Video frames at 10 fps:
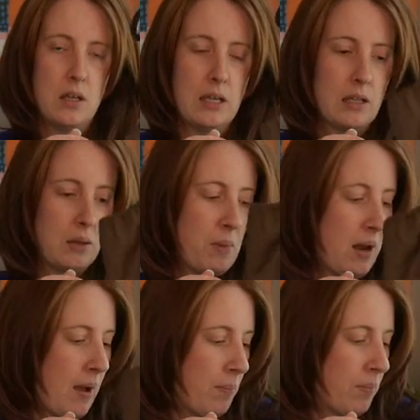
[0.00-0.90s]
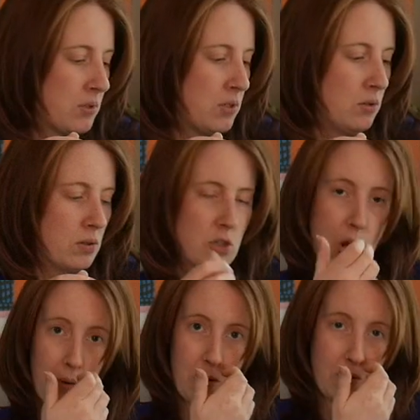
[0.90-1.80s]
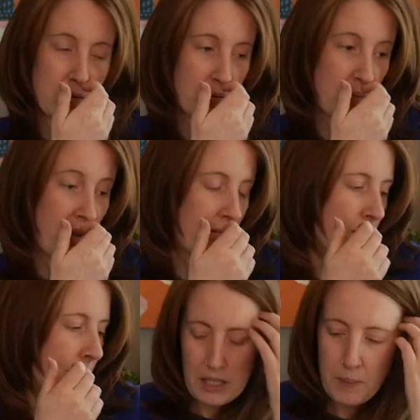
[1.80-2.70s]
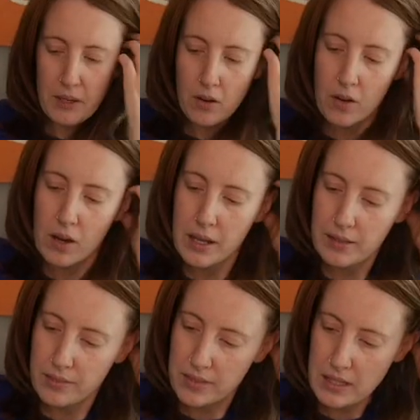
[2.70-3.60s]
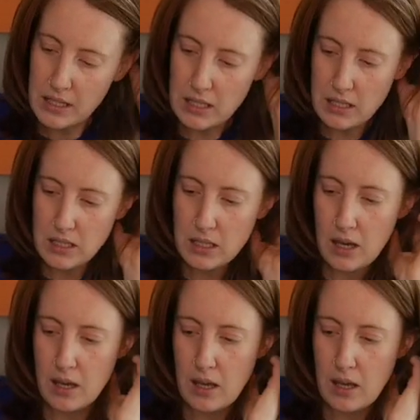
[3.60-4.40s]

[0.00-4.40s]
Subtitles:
and clip it up to the shower curtain or whatever. Keeping on the